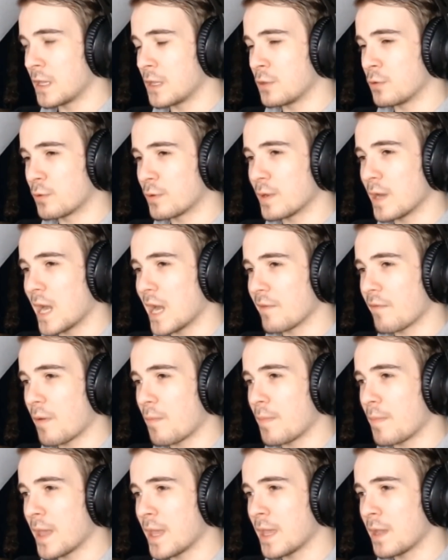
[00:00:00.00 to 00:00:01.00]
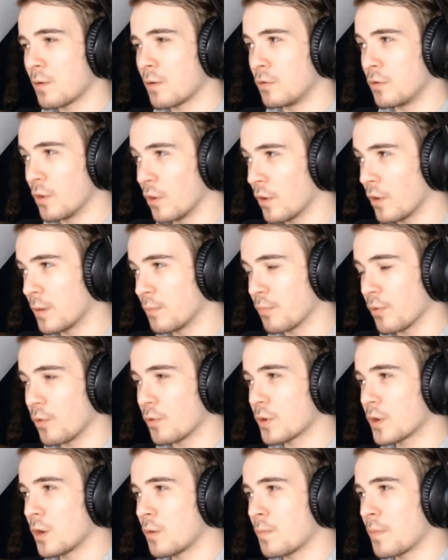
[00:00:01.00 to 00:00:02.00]
can have a Mei not in Brawl
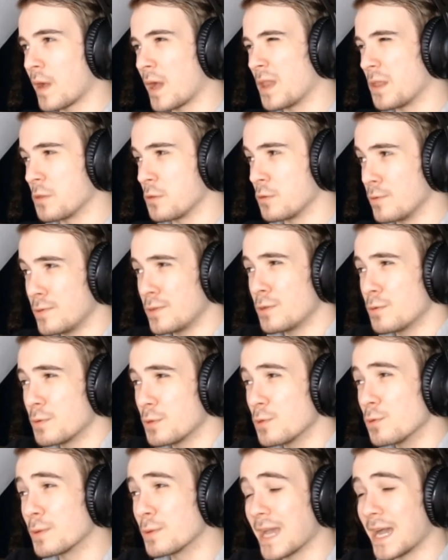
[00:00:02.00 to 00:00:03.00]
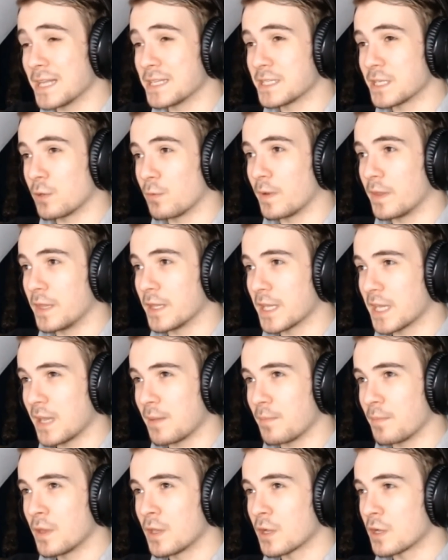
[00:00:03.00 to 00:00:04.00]
comp, and you can still win the game
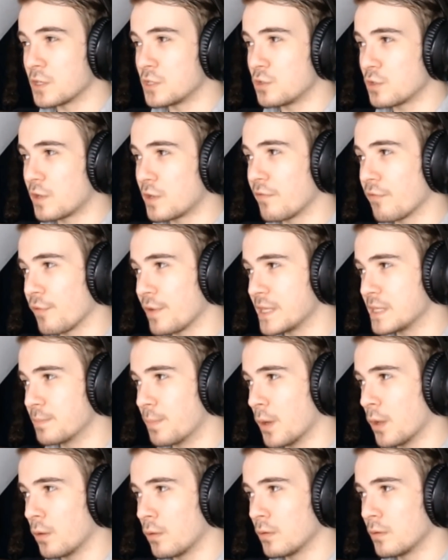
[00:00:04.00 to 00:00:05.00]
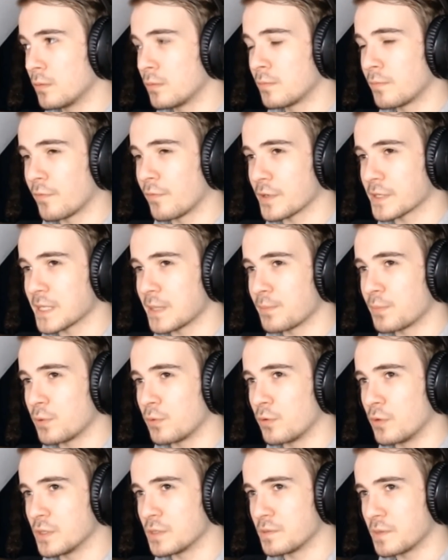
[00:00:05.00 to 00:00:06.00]
because you can freeze Ball, for example,
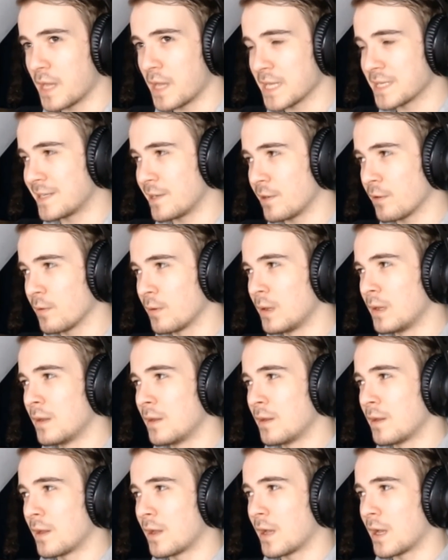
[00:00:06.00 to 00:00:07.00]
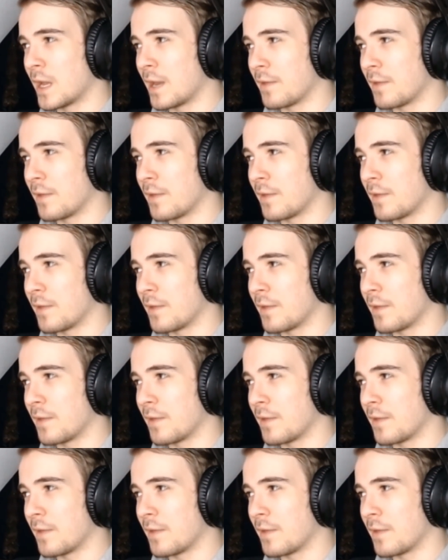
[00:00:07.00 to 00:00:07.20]
who's S tier, and if you